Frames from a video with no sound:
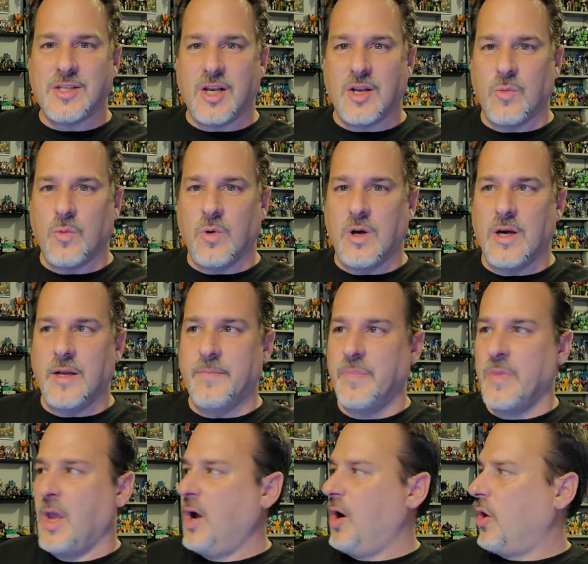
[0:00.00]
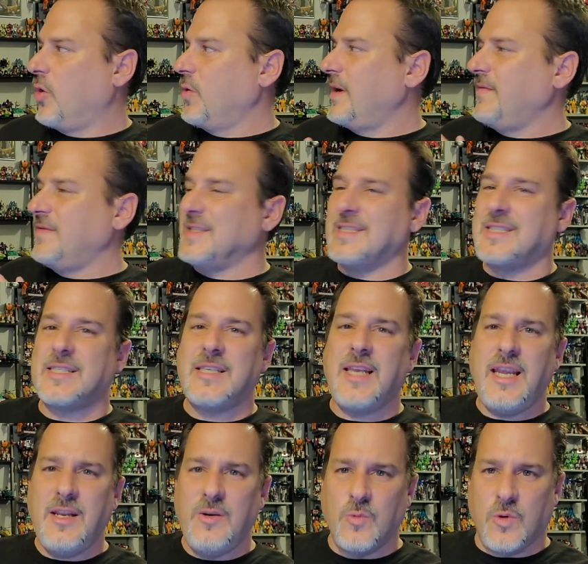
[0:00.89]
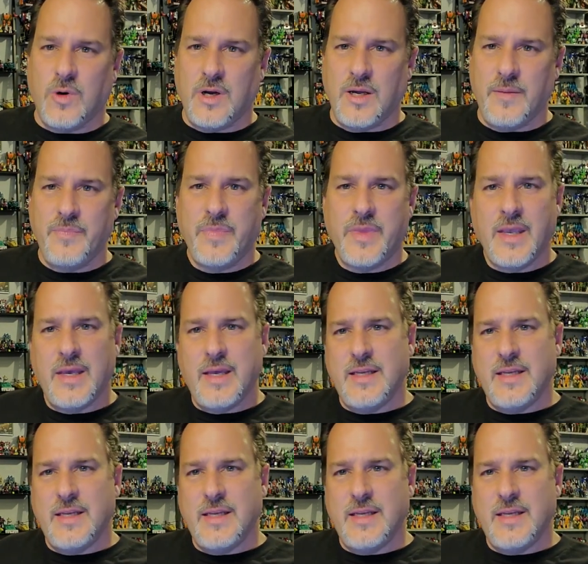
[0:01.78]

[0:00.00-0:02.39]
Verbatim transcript: on one or even seen one